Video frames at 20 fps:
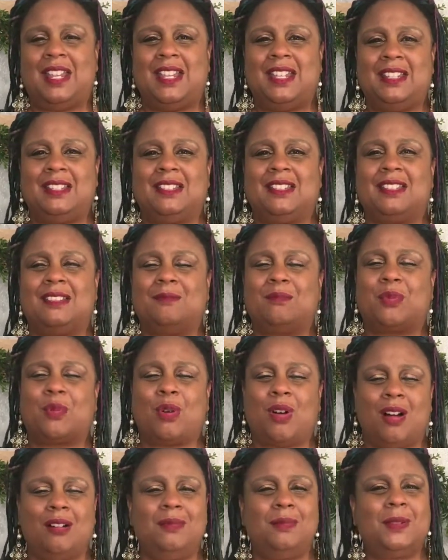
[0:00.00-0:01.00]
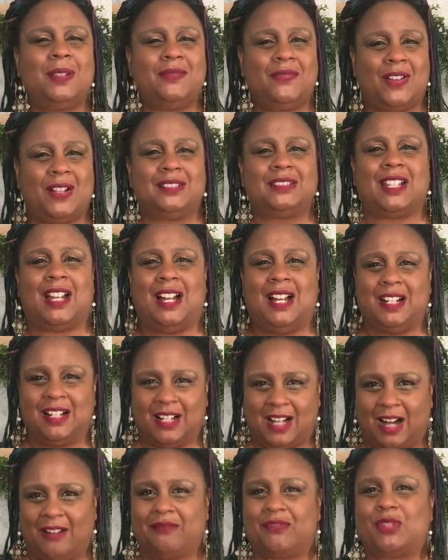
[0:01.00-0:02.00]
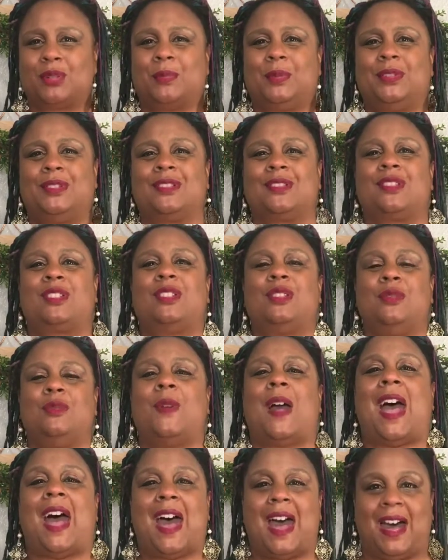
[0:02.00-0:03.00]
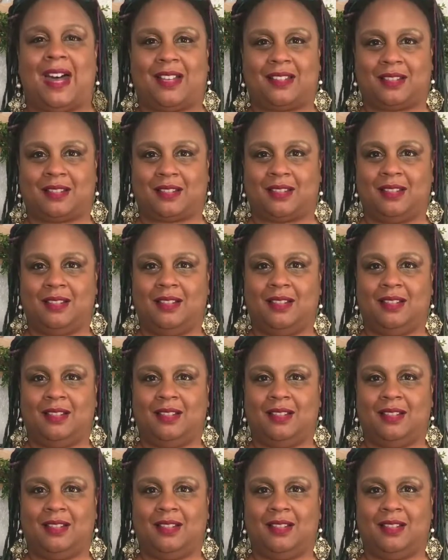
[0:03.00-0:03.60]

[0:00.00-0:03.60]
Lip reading: it probably felt uncomfortable to ask.